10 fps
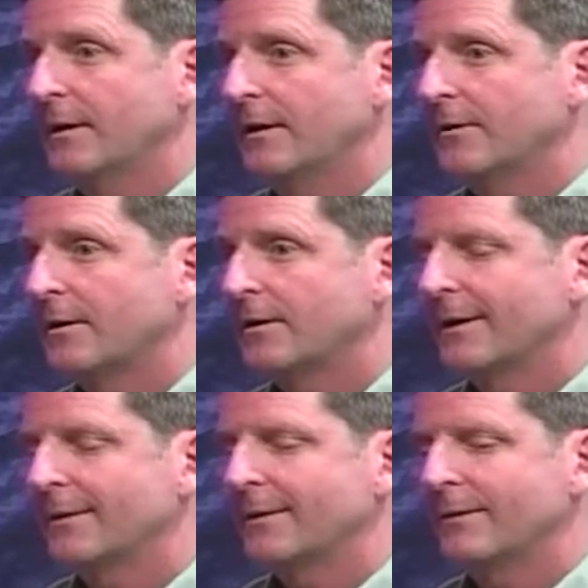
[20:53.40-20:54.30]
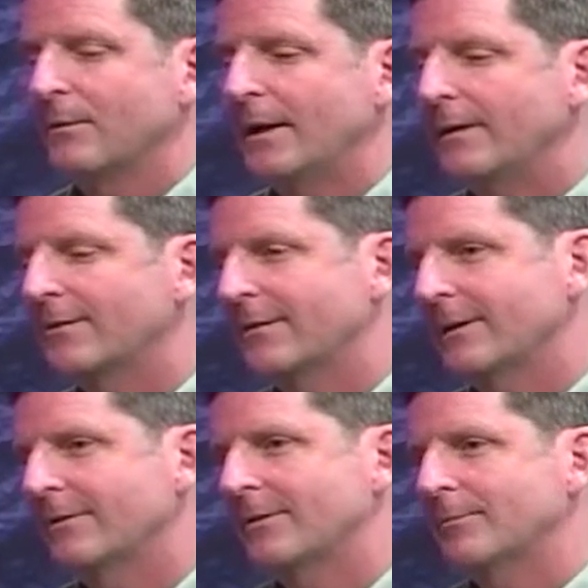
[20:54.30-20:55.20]
So in a way,
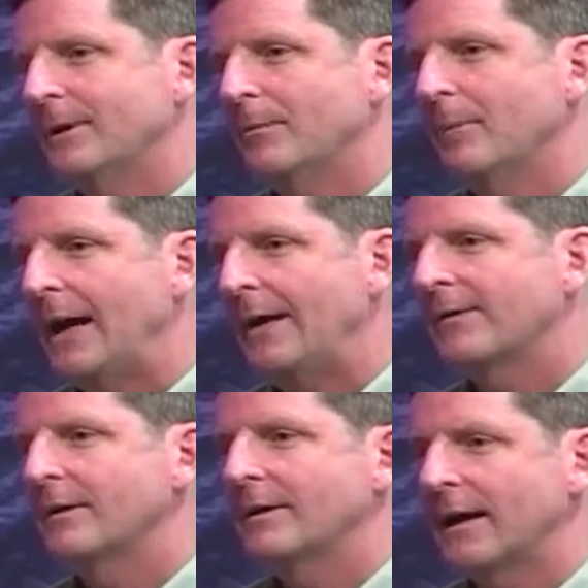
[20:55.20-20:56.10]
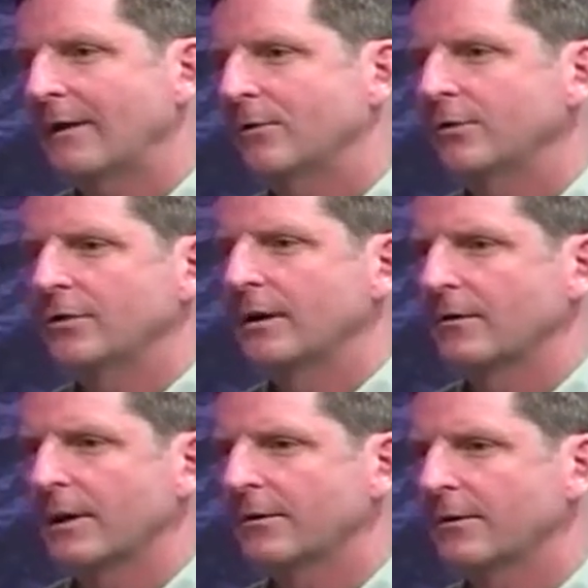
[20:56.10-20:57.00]
it's passing down through
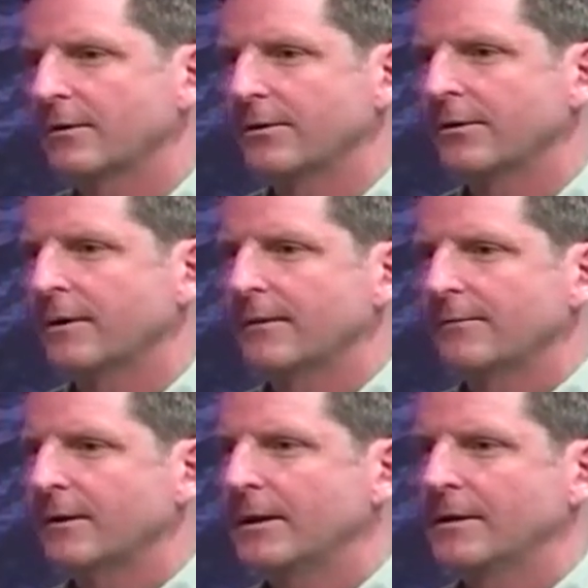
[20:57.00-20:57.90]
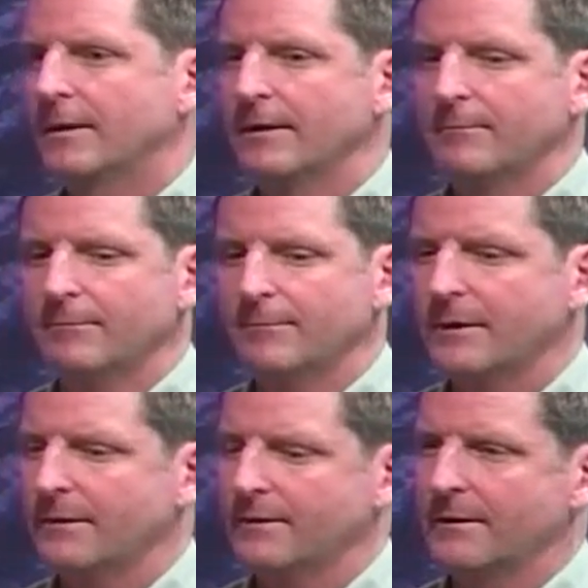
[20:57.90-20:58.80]
generations
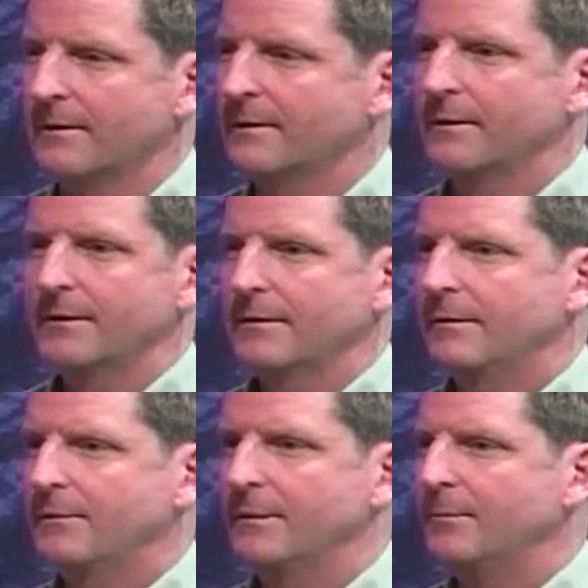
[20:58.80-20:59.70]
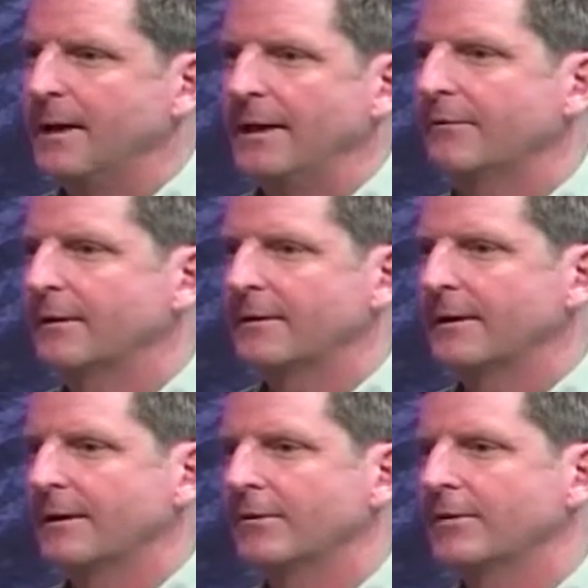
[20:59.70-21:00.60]
the benefit that
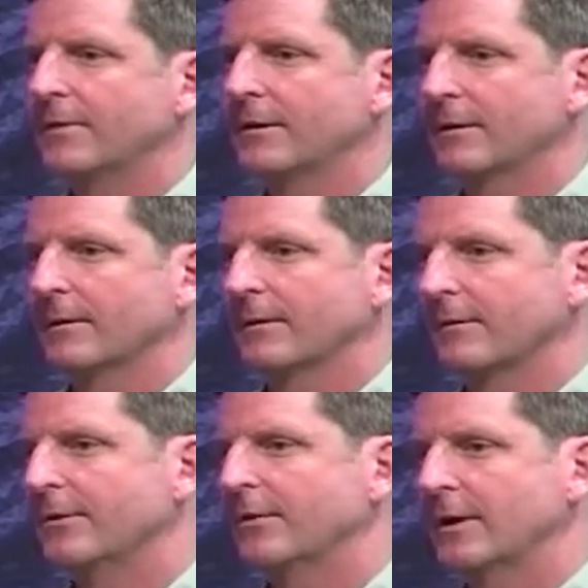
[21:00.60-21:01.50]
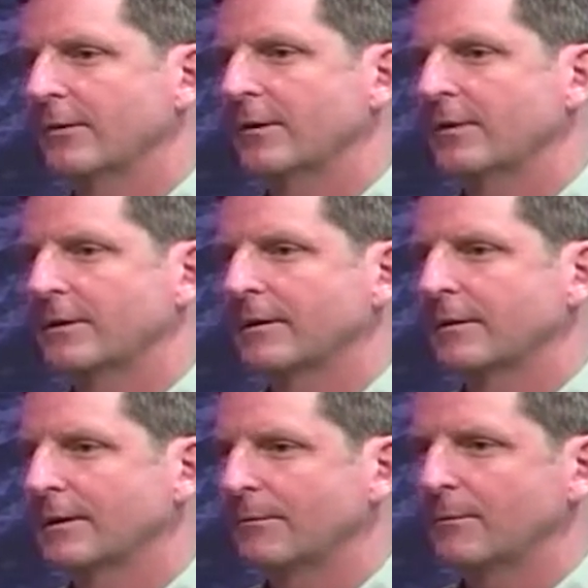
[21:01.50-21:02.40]
each generation
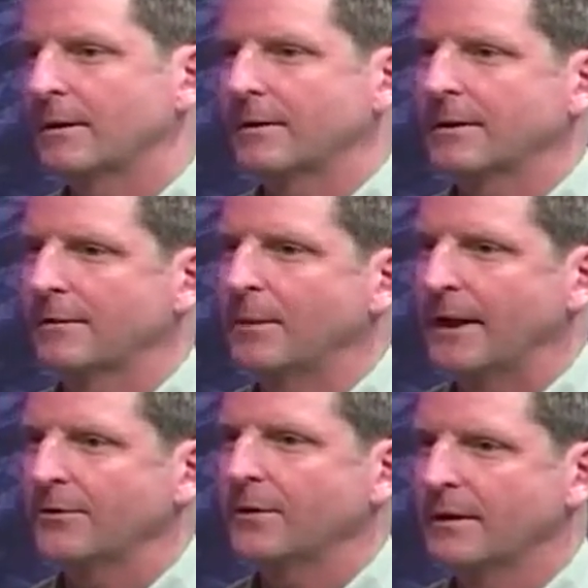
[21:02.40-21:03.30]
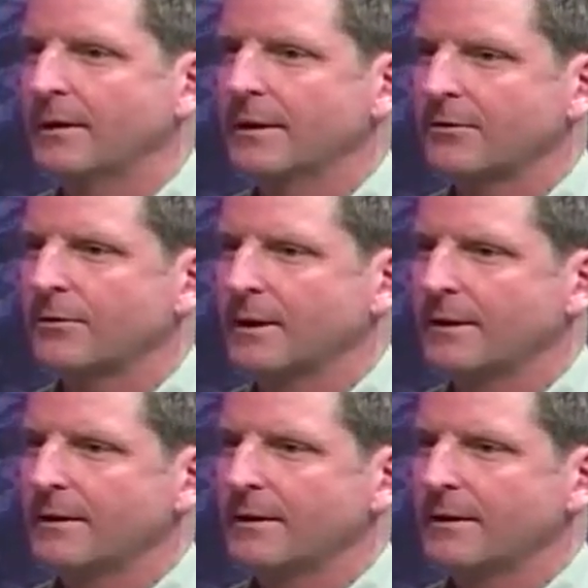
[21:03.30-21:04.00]
can kind of pass on to the next one.